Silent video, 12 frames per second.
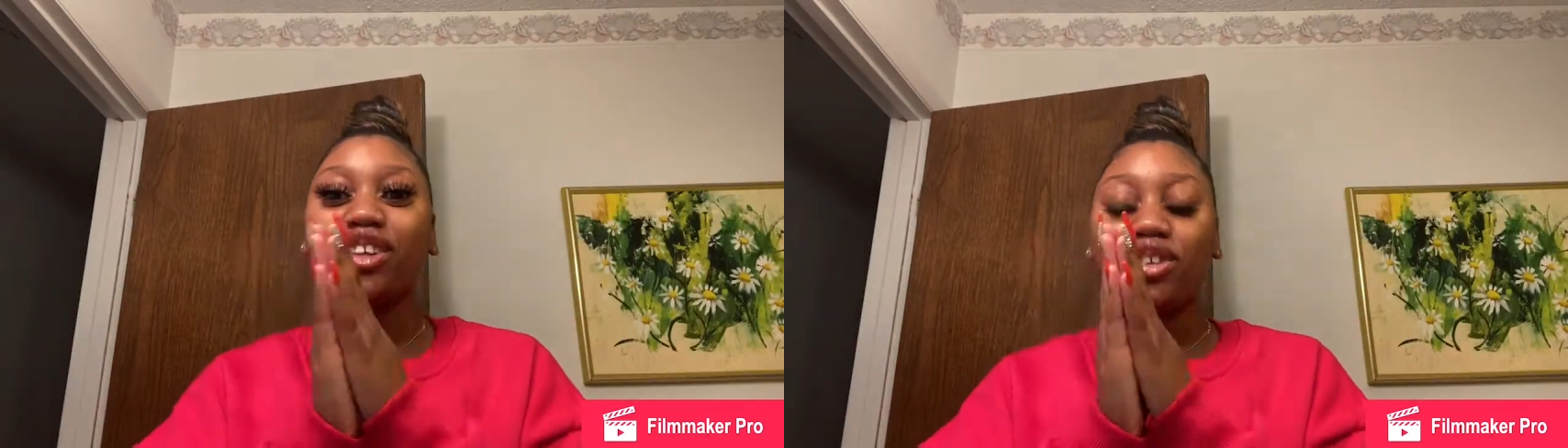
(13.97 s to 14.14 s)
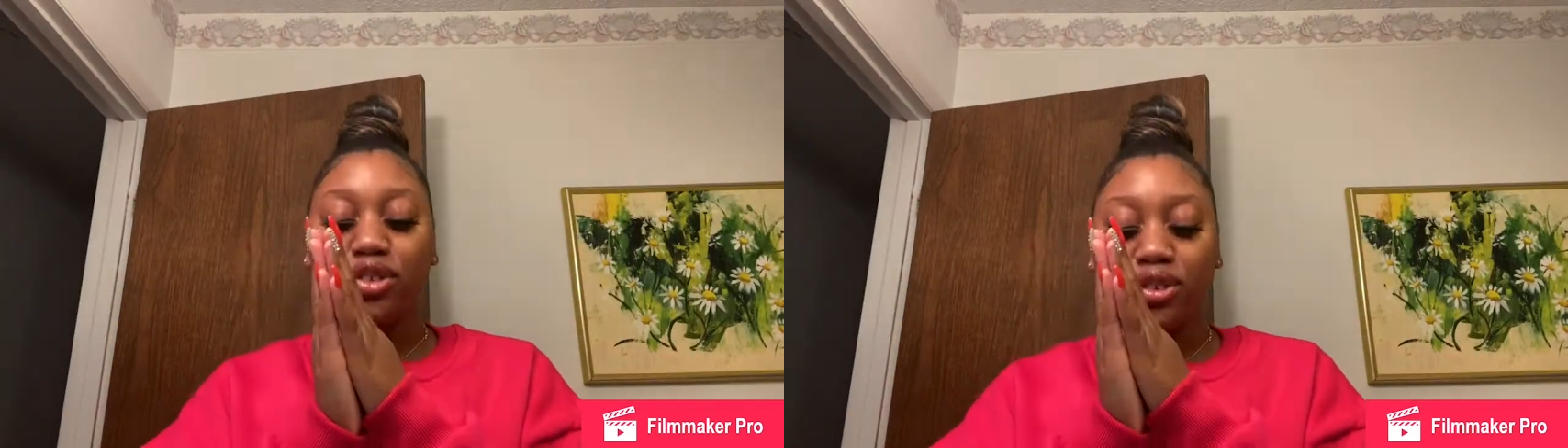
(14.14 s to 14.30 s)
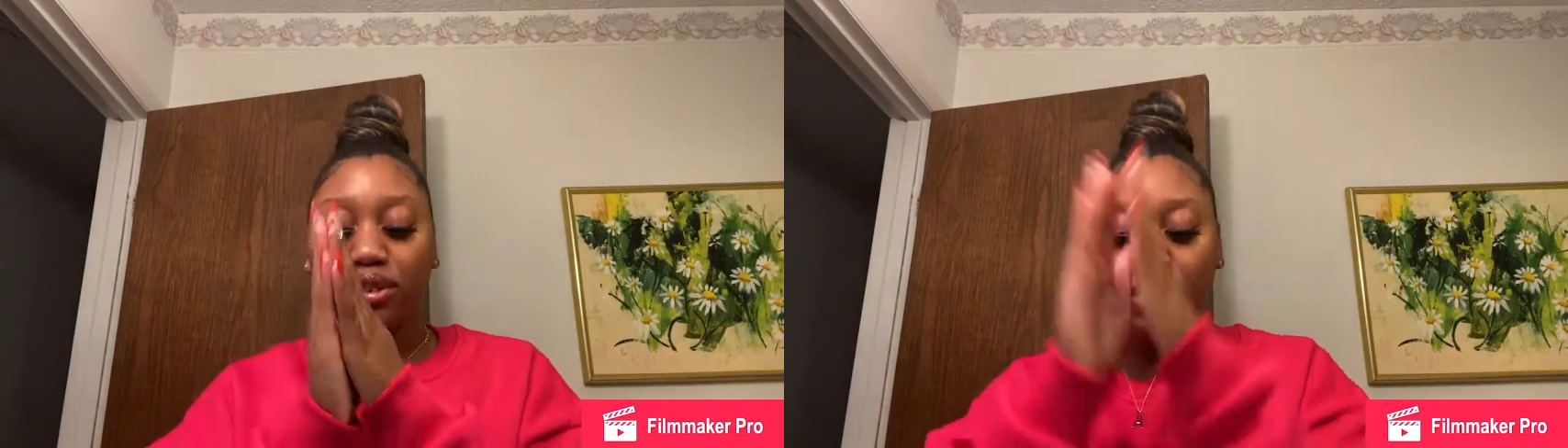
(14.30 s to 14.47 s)

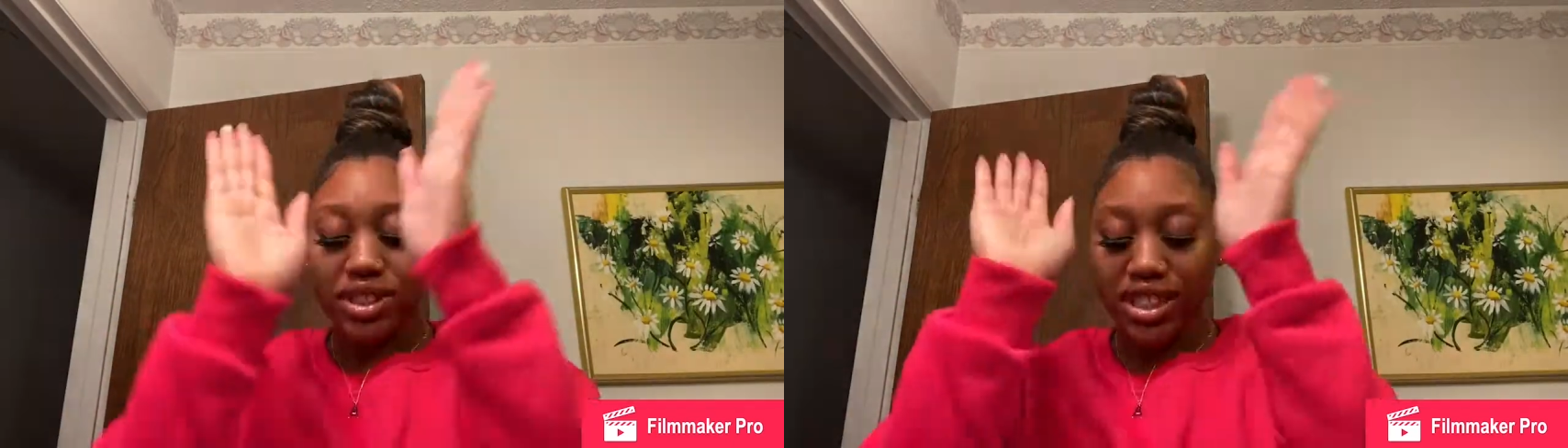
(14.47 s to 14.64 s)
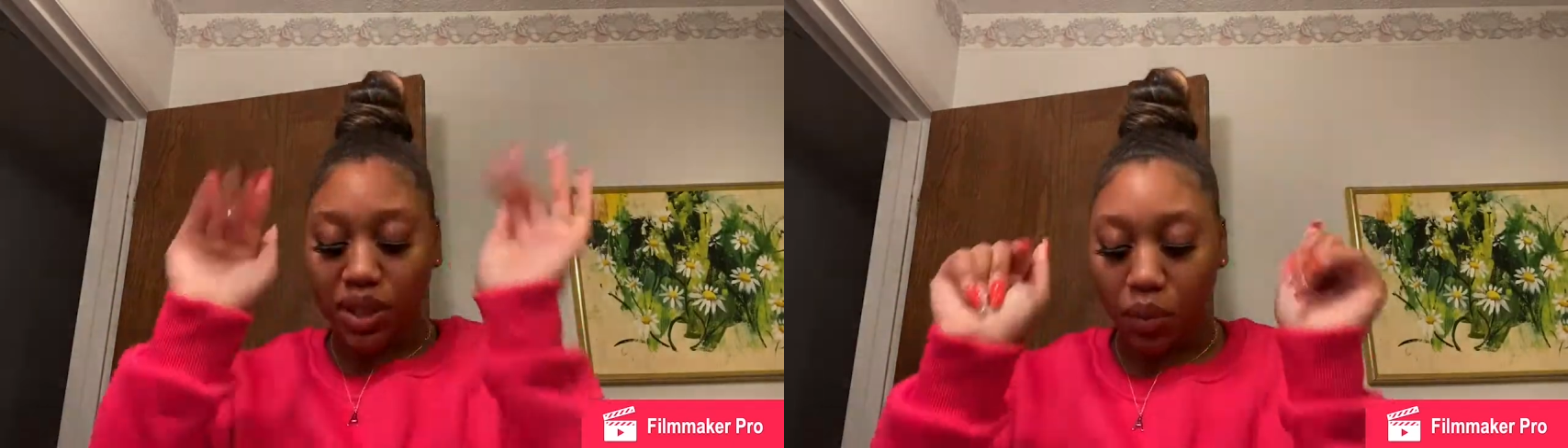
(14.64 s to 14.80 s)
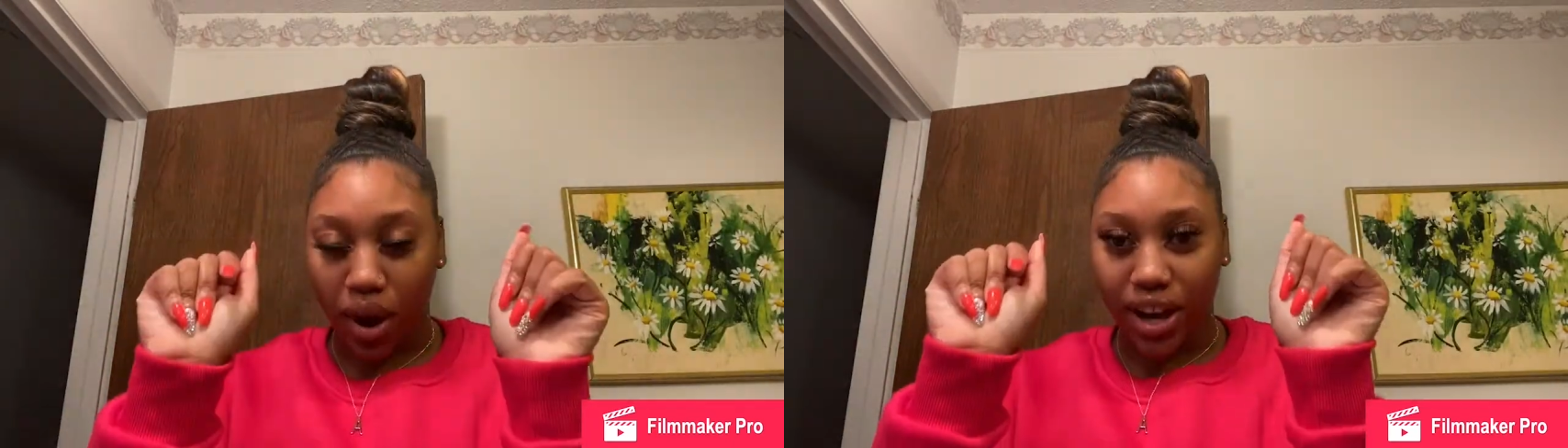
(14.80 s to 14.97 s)
new
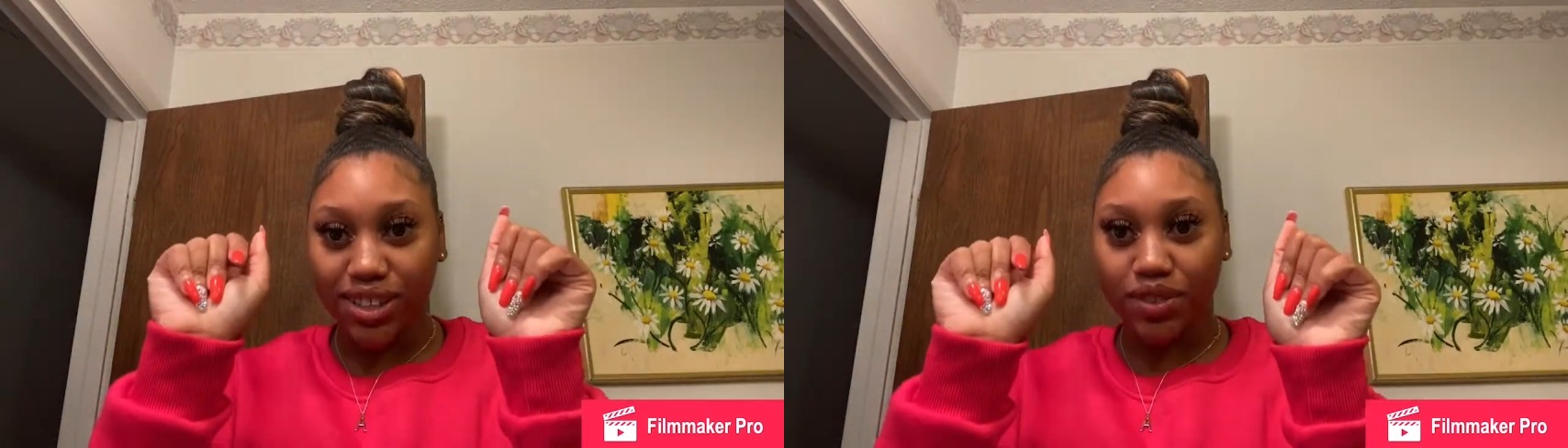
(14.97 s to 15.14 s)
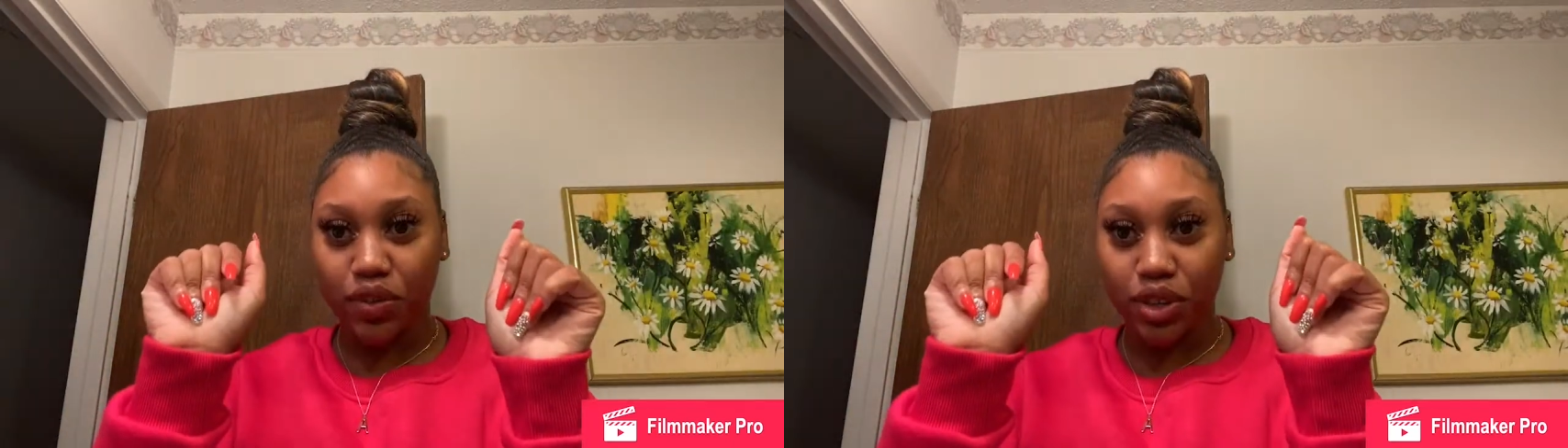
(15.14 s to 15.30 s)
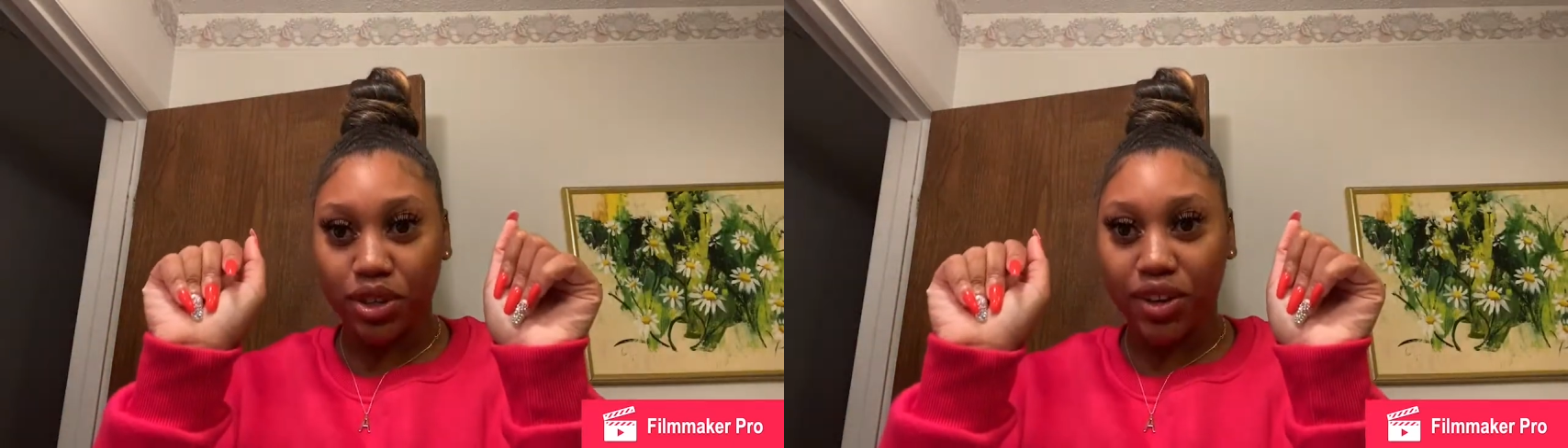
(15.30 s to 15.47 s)
swatch
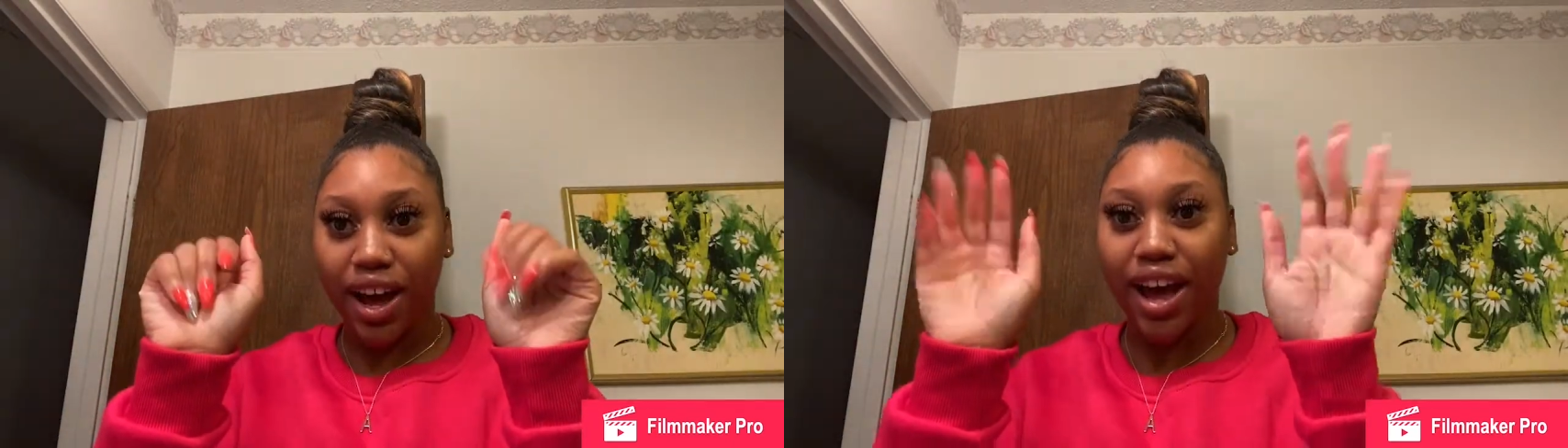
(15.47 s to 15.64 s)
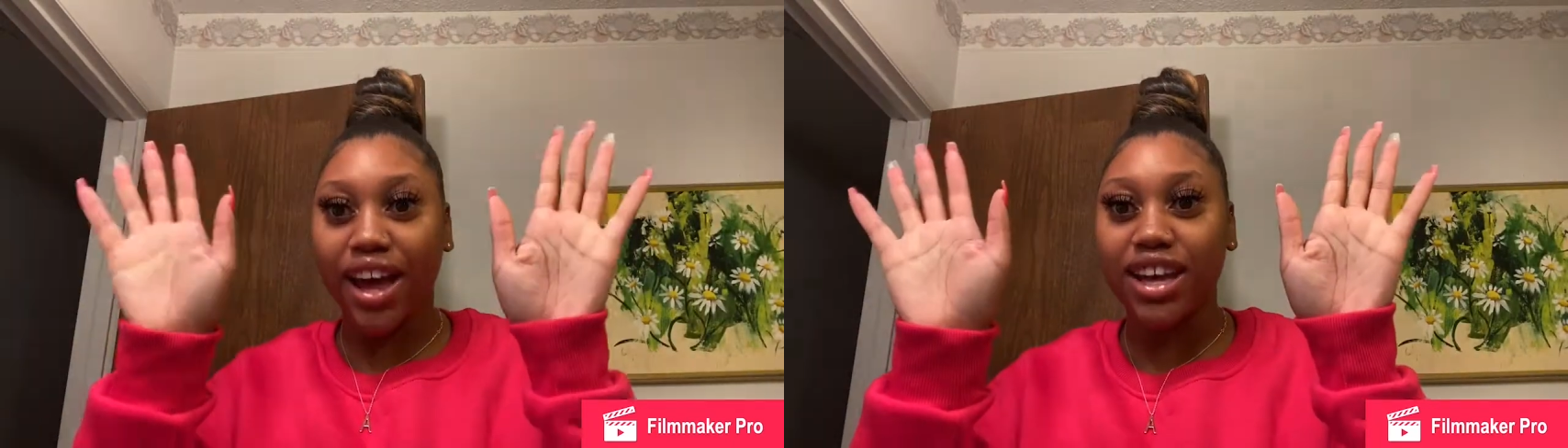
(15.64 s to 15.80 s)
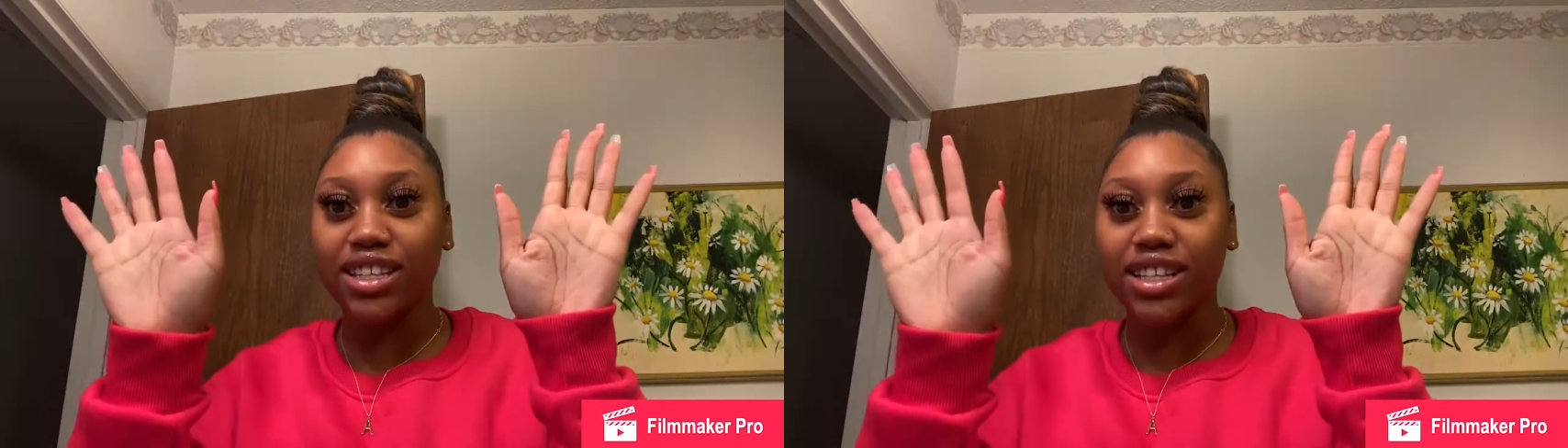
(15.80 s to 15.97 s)
for you
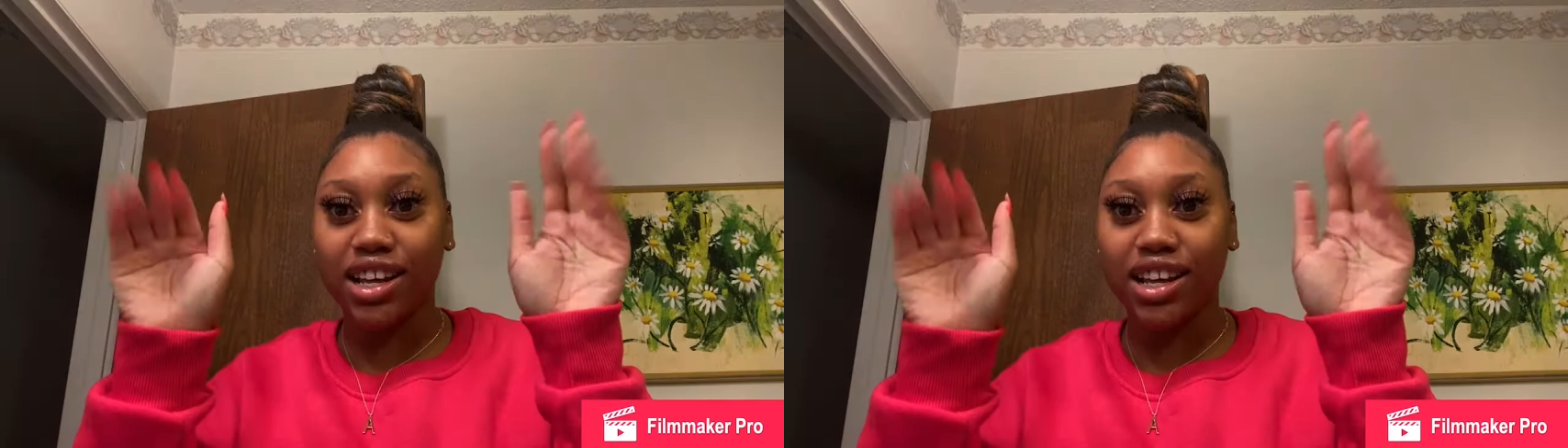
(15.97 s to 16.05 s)
guys